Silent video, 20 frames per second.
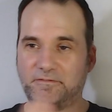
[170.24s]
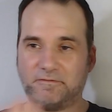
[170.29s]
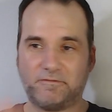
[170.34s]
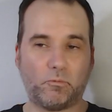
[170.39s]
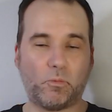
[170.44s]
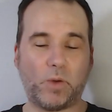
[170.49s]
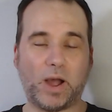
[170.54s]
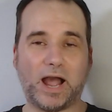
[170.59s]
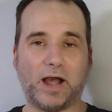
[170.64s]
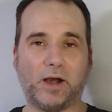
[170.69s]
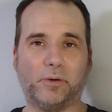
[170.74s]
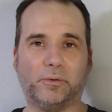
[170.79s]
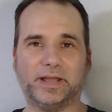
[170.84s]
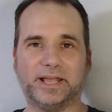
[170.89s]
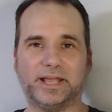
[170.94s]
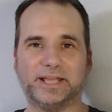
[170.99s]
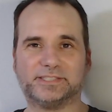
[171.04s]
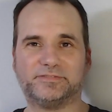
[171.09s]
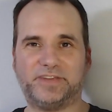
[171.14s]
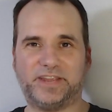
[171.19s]
wow,
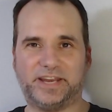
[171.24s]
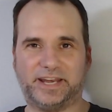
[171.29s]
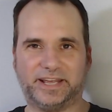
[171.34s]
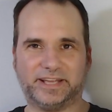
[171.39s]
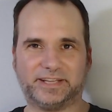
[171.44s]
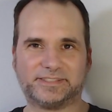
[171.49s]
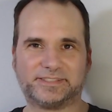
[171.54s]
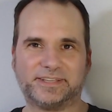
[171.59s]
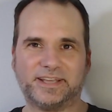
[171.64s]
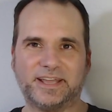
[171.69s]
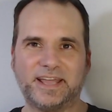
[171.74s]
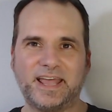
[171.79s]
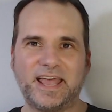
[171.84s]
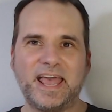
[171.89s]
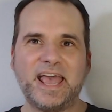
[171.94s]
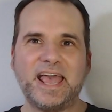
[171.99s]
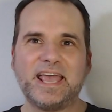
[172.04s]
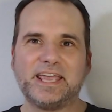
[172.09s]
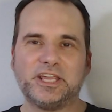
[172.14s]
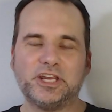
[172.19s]
as Phoenix.
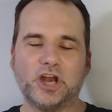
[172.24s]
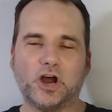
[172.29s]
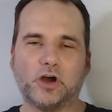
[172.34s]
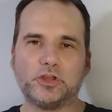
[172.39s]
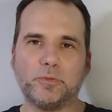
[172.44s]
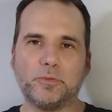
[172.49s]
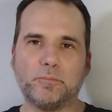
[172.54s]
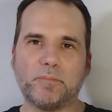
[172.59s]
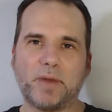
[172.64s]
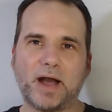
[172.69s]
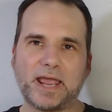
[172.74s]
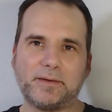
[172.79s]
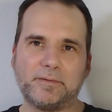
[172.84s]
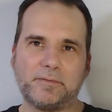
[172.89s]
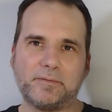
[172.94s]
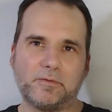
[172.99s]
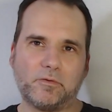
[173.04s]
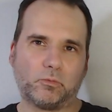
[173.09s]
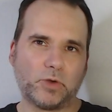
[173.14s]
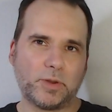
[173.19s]
You know, you might
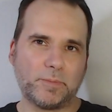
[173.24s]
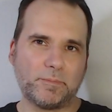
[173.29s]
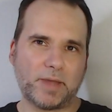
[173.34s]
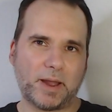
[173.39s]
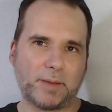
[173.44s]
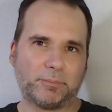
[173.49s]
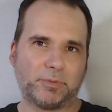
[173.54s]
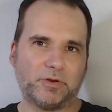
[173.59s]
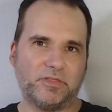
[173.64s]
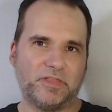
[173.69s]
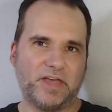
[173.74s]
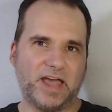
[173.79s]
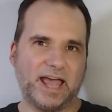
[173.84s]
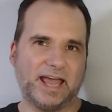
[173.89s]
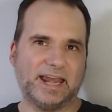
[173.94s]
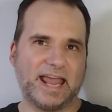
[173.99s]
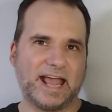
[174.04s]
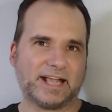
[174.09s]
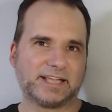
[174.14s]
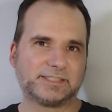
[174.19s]
remember
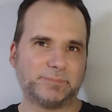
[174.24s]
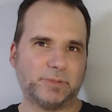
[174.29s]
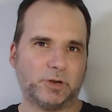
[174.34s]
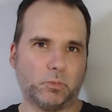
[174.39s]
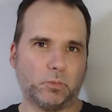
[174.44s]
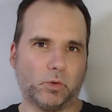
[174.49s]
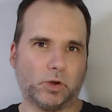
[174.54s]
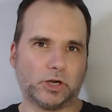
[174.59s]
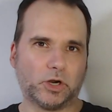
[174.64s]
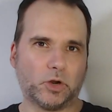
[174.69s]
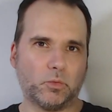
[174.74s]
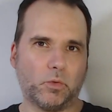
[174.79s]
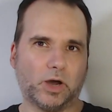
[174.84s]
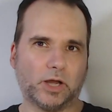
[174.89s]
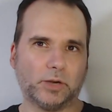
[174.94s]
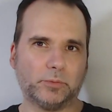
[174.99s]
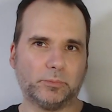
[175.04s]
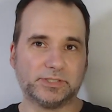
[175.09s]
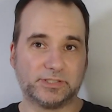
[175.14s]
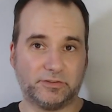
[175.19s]
that X-Men
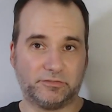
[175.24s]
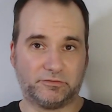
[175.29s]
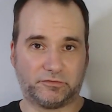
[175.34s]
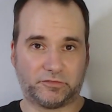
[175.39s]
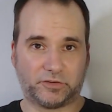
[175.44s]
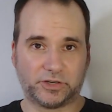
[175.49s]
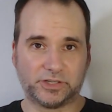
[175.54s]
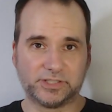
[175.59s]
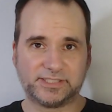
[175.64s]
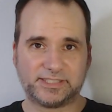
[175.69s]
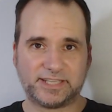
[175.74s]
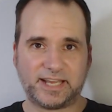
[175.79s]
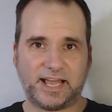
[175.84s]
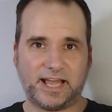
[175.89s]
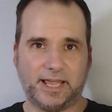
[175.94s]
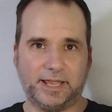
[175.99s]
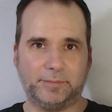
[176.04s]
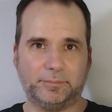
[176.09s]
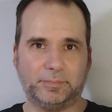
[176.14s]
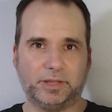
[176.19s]
101 was the first
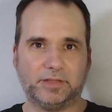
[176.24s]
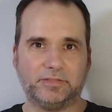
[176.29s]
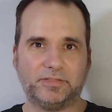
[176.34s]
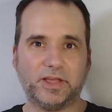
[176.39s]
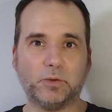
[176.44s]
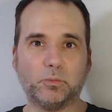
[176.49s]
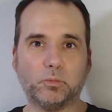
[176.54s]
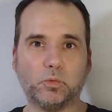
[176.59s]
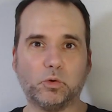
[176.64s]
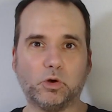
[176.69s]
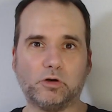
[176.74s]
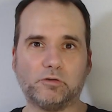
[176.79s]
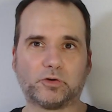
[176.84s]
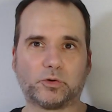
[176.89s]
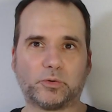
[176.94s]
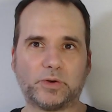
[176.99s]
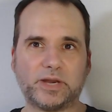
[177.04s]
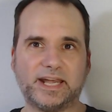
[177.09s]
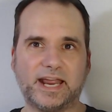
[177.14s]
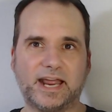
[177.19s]
time that
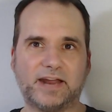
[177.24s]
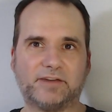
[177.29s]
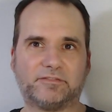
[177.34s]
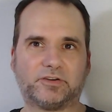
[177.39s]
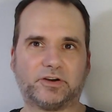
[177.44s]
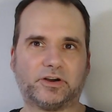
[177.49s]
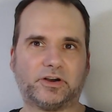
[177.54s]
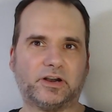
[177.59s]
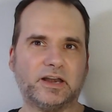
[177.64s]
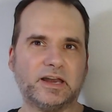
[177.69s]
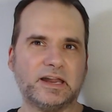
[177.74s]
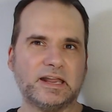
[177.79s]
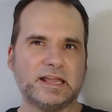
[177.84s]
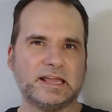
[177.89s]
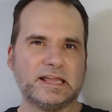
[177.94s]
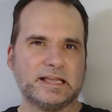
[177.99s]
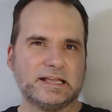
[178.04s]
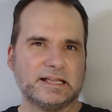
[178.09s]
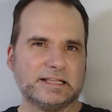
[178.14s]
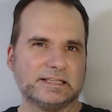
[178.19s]
Wolverine ever
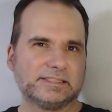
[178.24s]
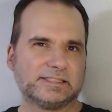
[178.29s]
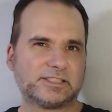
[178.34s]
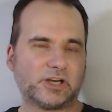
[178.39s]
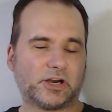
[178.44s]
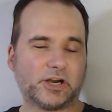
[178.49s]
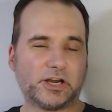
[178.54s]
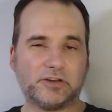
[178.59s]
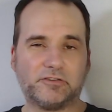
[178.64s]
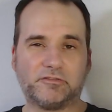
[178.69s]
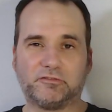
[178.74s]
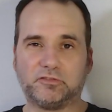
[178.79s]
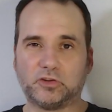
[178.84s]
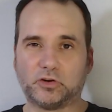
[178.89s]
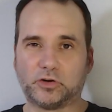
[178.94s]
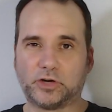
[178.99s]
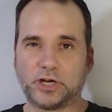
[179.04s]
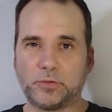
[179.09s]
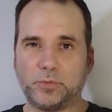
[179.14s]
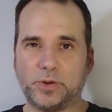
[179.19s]
started
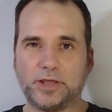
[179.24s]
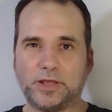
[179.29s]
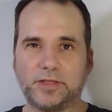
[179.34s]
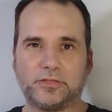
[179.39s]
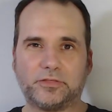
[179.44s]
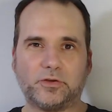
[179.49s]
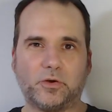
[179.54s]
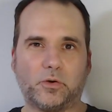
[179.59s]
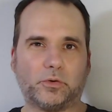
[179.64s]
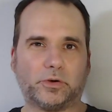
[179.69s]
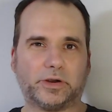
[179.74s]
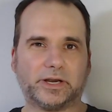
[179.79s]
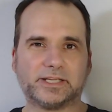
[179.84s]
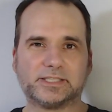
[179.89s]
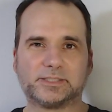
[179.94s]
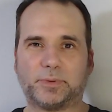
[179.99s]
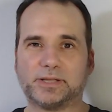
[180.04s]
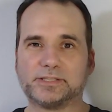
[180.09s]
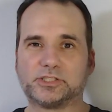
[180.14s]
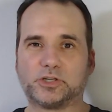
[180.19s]
flirting with or
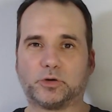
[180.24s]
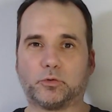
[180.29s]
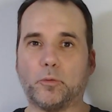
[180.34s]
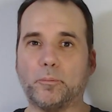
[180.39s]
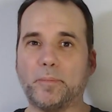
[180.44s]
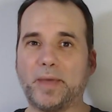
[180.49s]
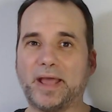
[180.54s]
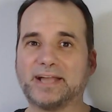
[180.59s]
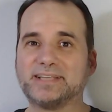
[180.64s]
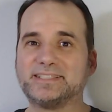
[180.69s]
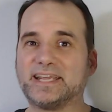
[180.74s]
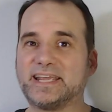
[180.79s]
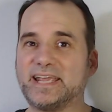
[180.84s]
expressed a romantic